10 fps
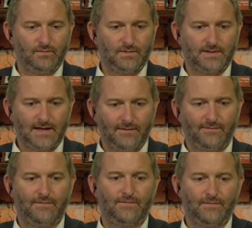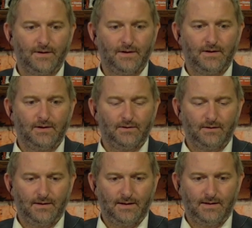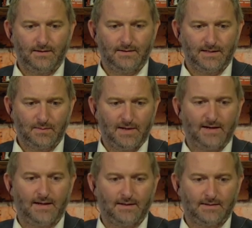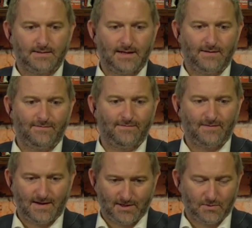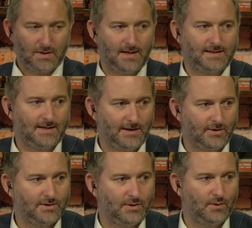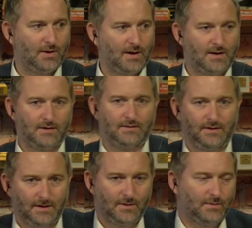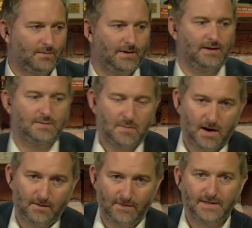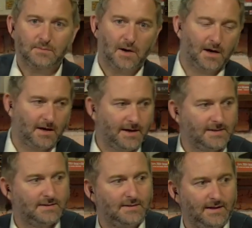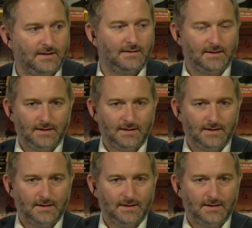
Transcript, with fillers: self disciplining, self actualized leaders who are, you know, like smart, very smart guys in